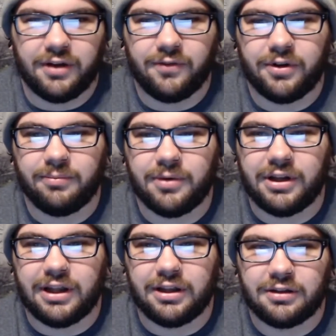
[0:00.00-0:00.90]
I've only been
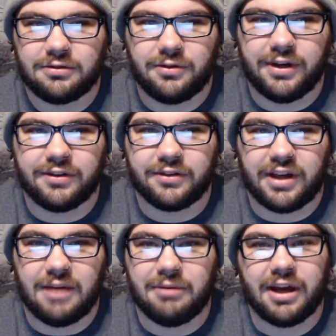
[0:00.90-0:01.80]
late like twice since I
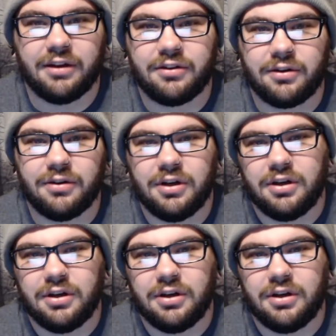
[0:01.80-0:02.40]
came back, so.